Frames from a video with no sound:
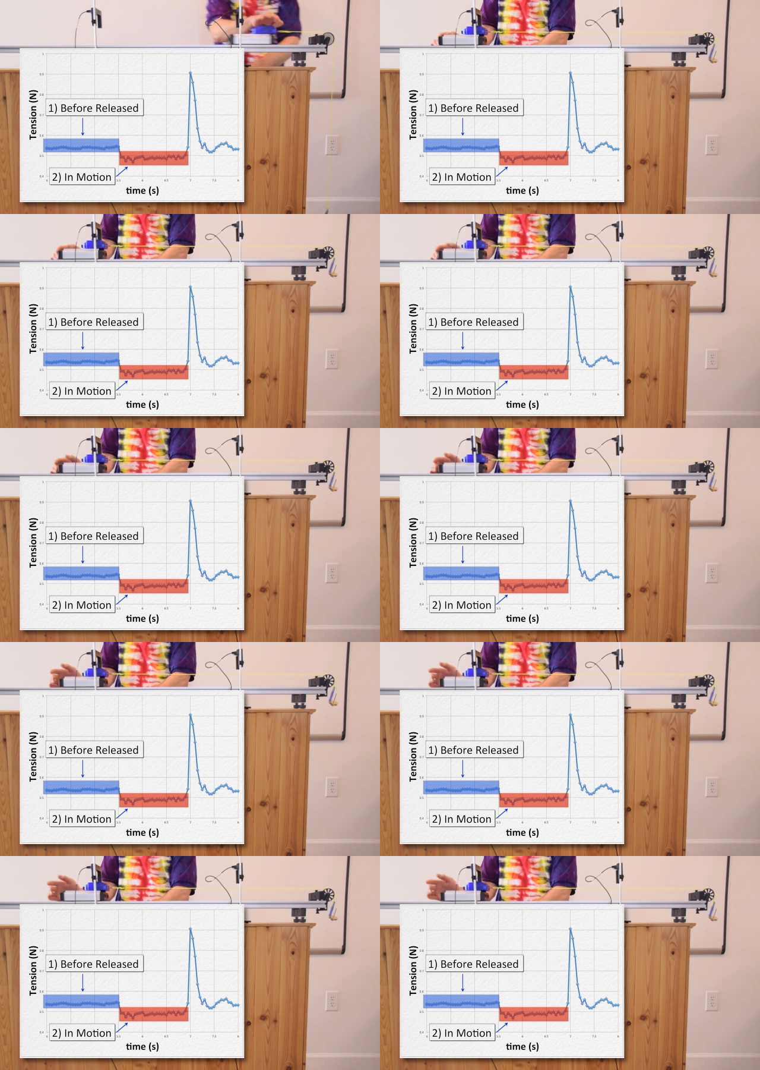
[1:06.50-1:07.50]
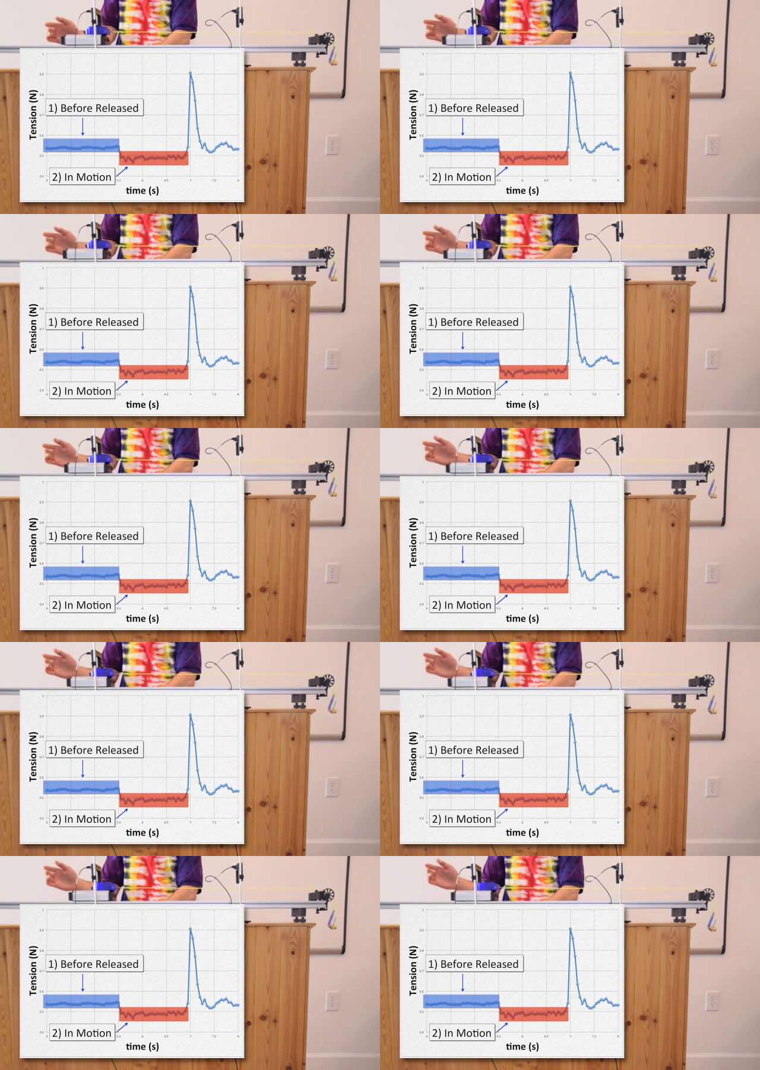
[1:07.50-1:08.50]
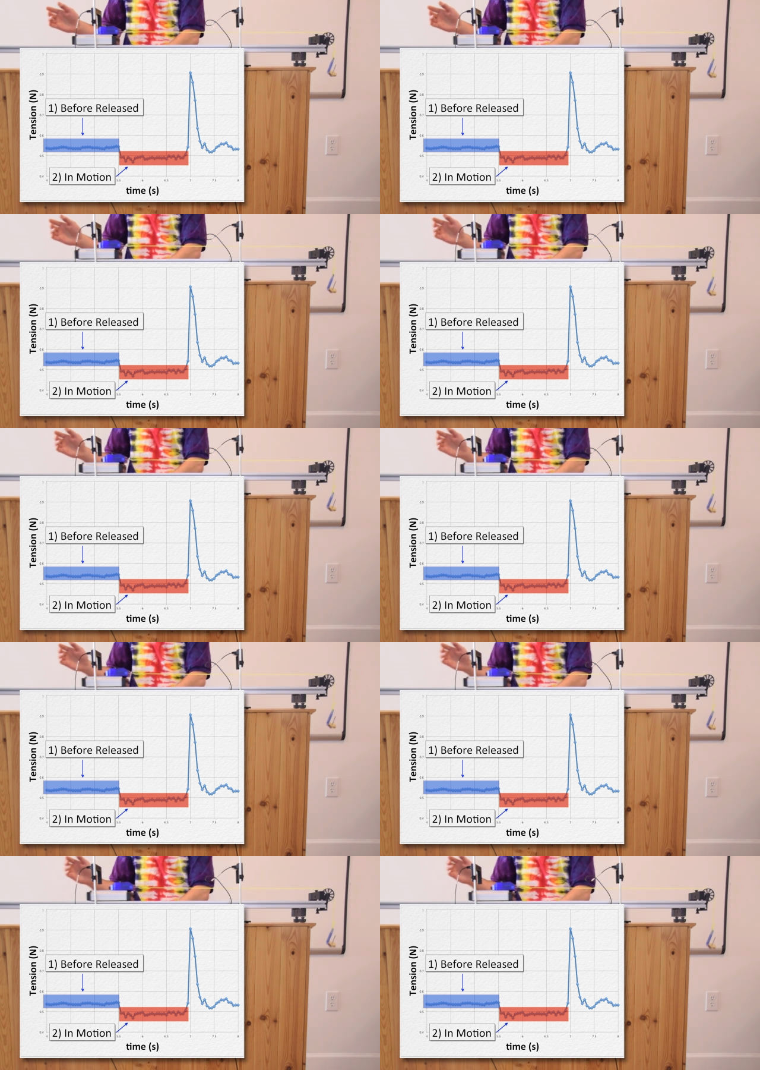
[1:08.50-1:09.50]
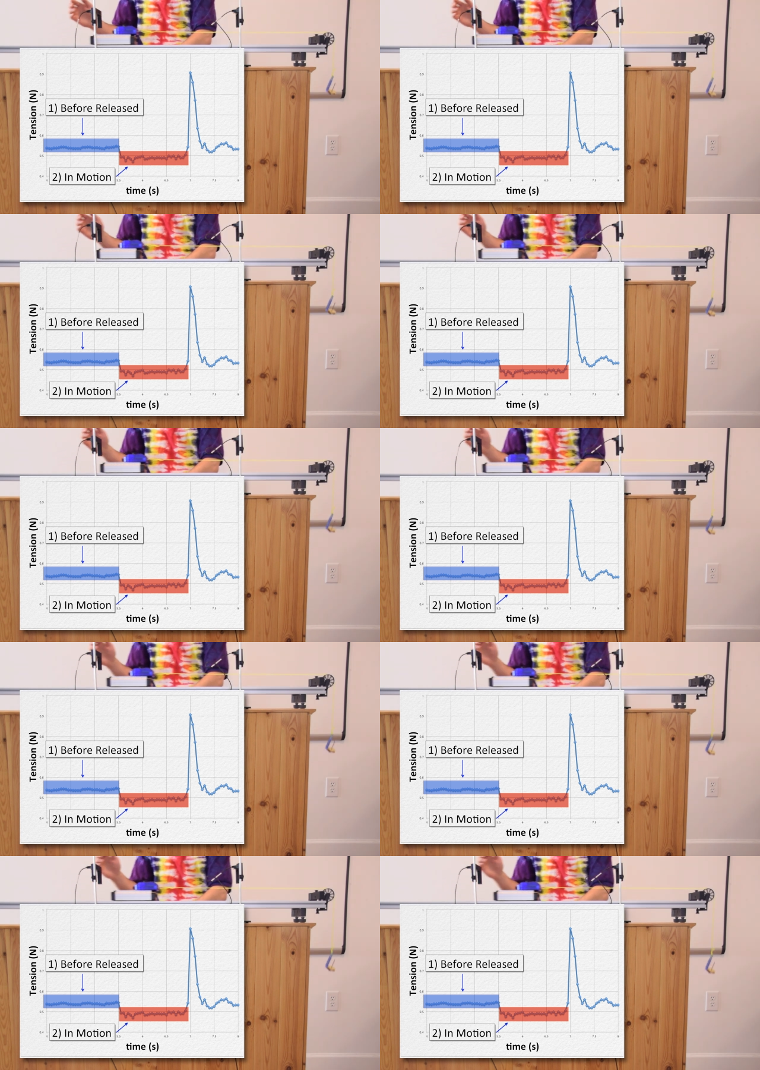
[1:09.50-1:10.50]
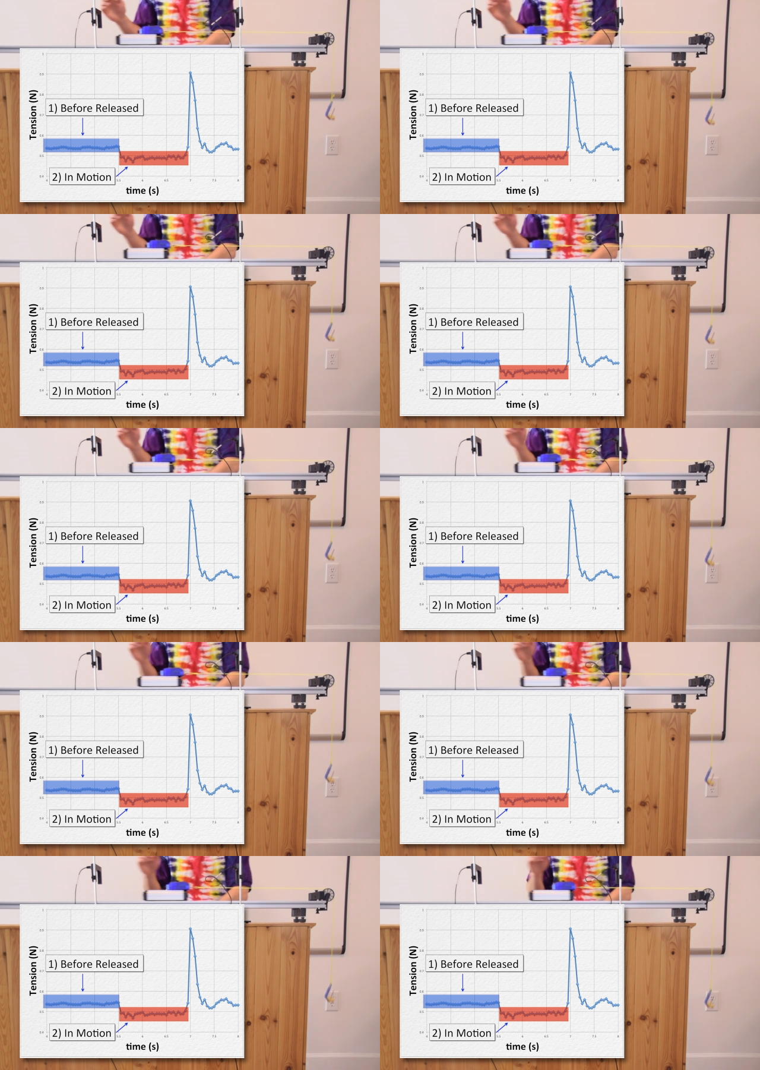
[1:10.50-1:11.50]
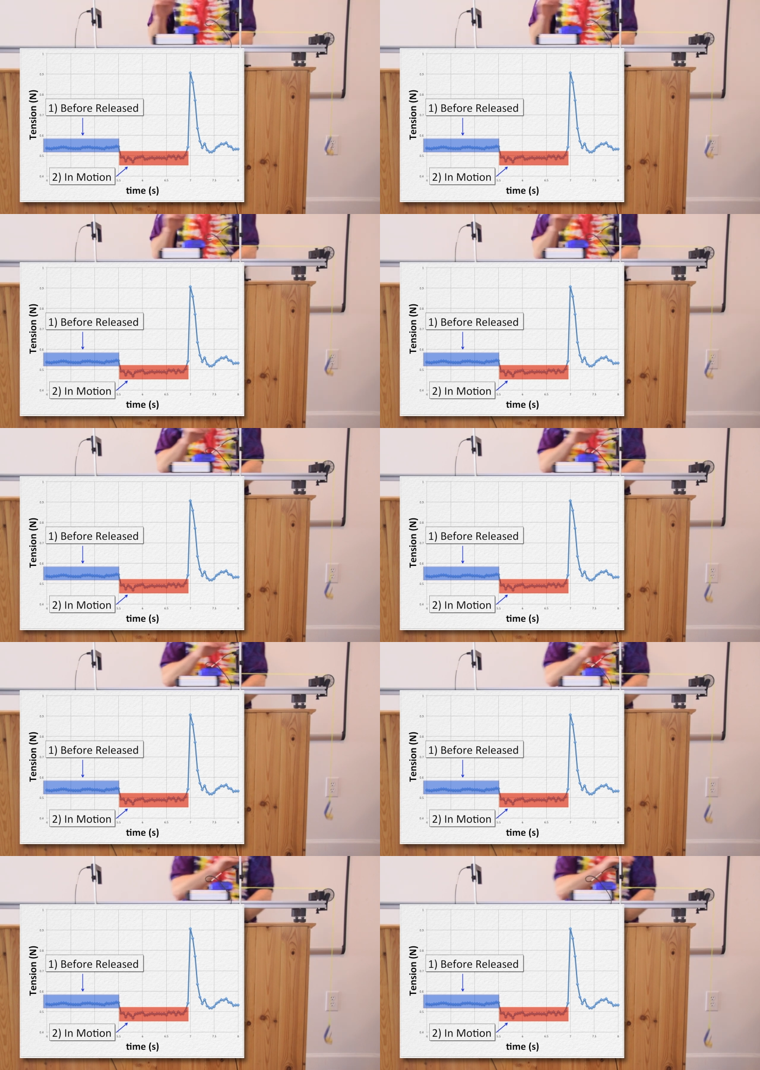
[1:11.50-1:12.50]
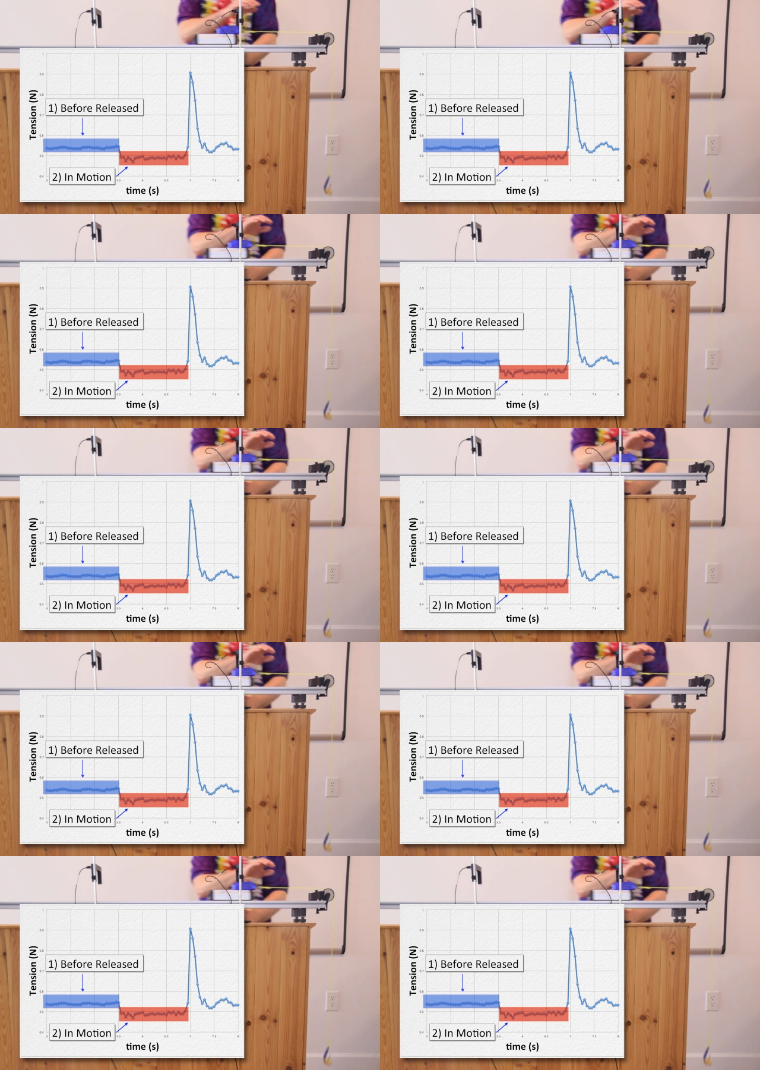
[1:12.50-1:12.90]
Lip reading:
[unreadable: no face in view]